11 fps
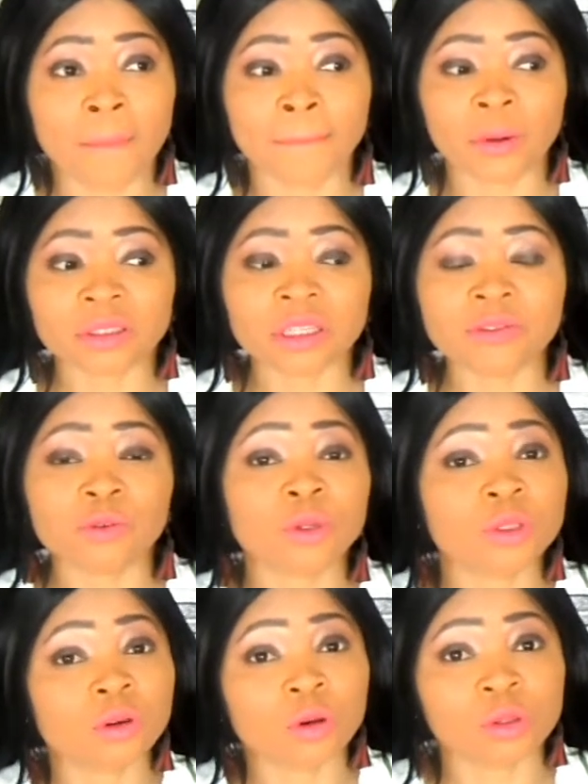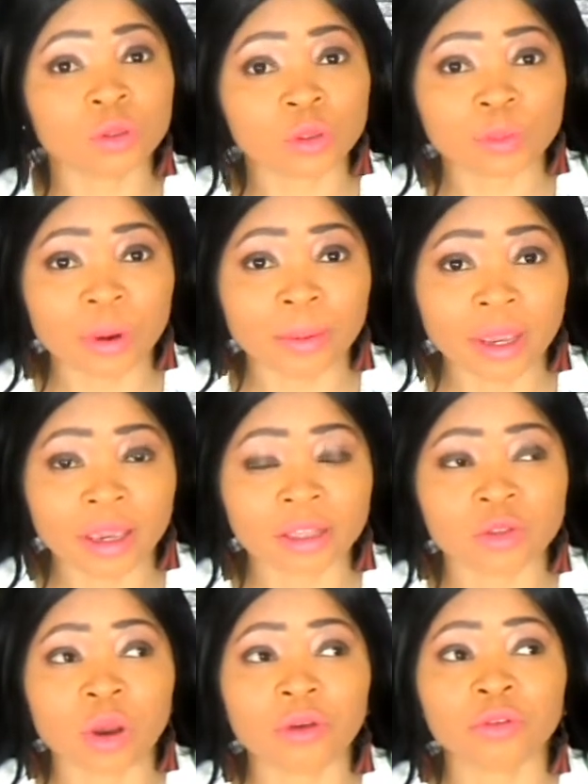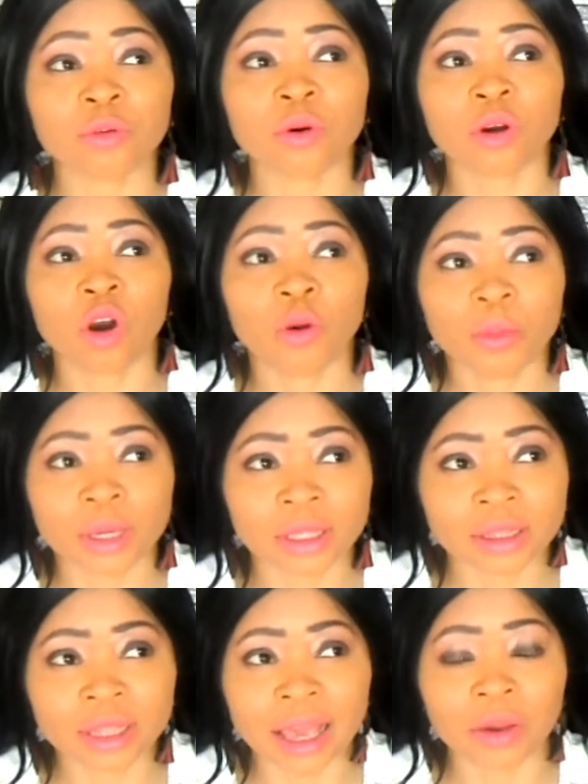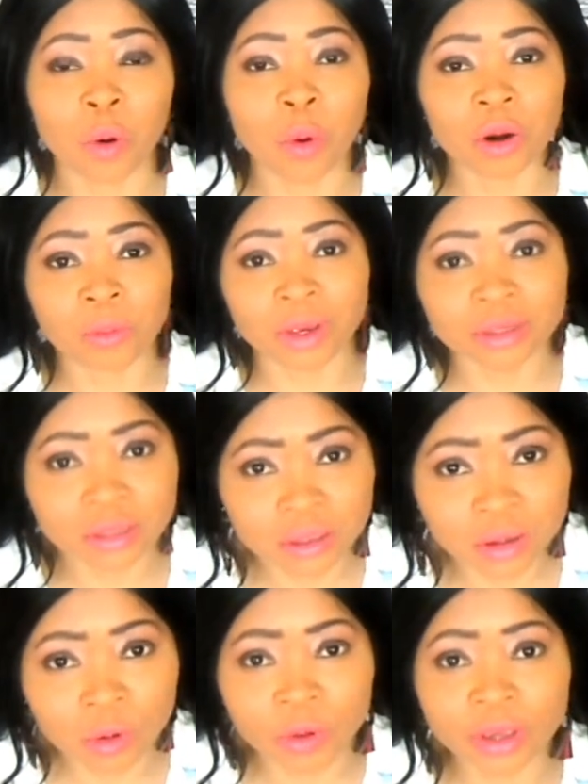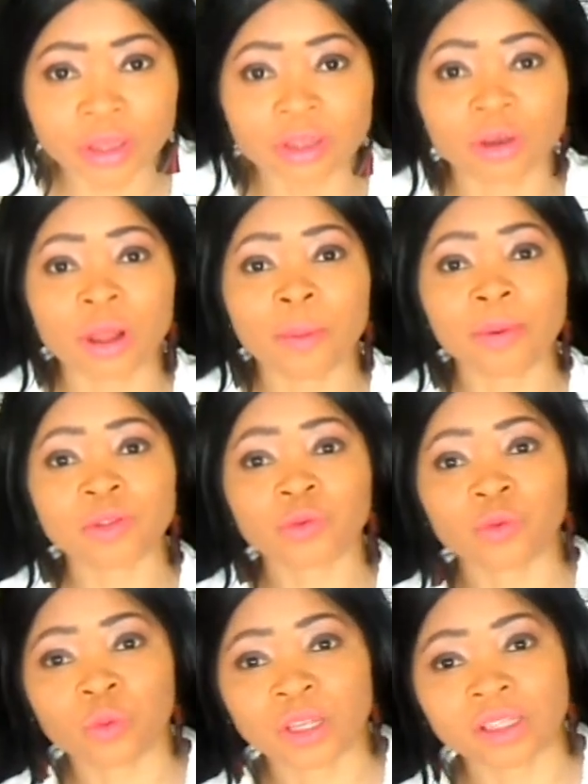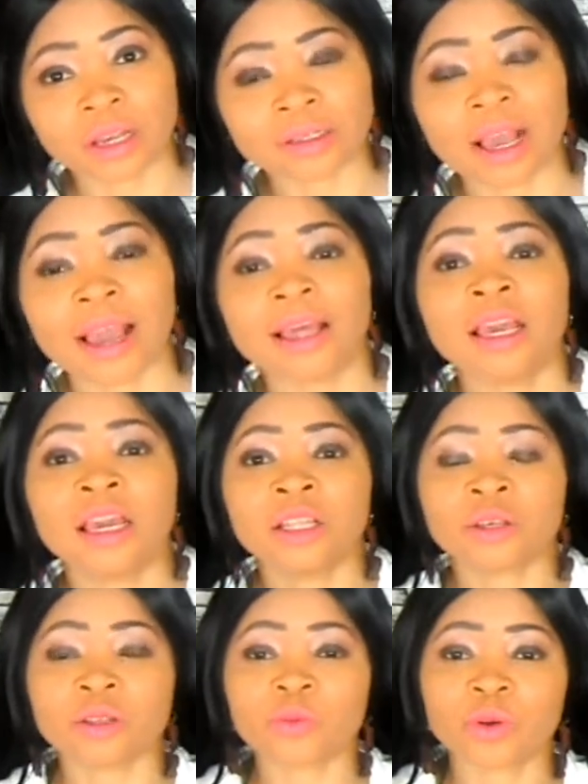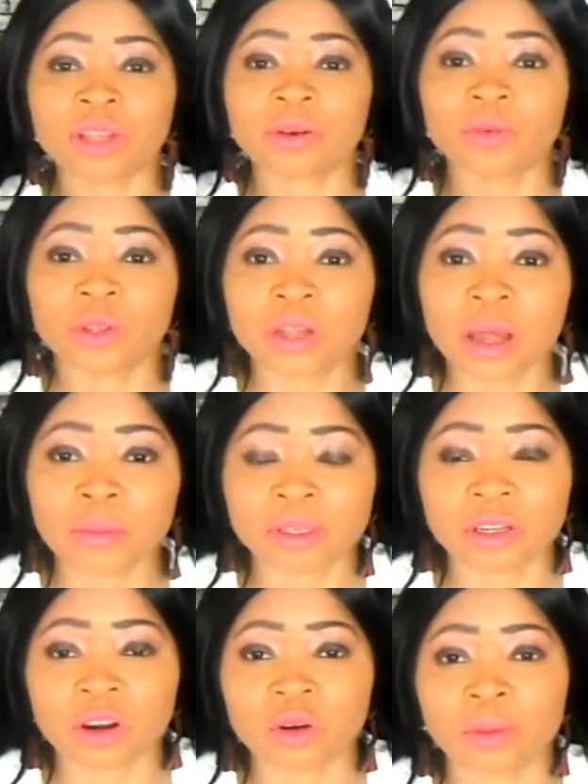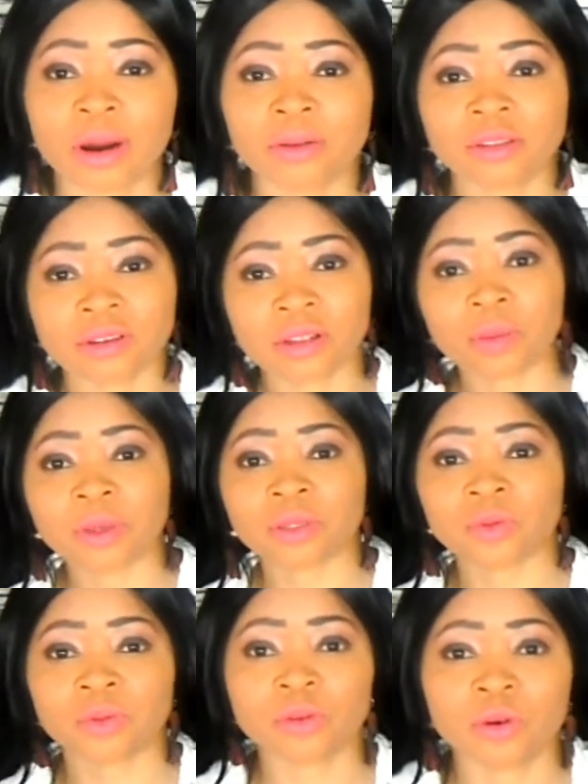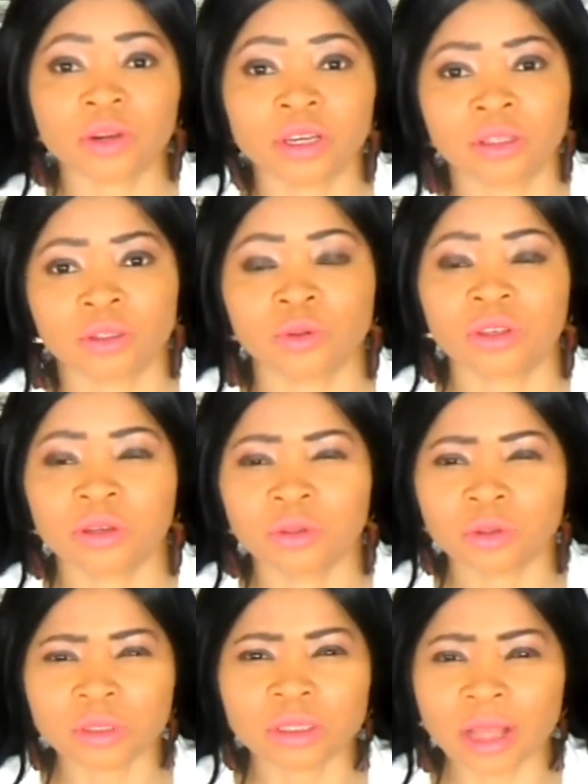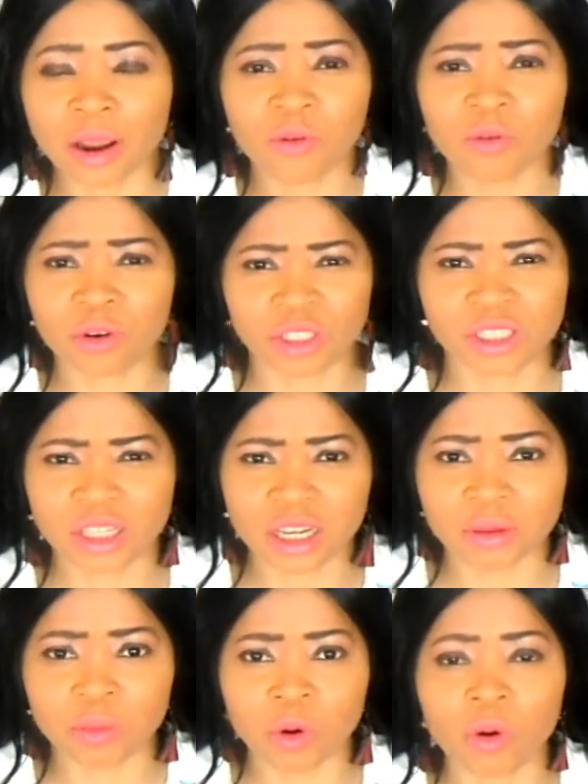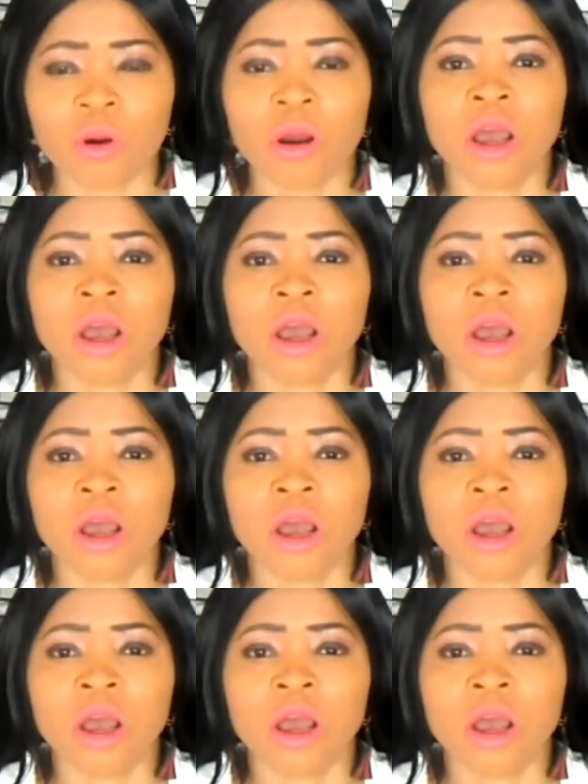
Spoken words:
But if you want to go to a supermarket, you have to come in, like one person go in, the other person will wait outside. When the other person come out, the other person will go in. So there's nothing like rushing anymore.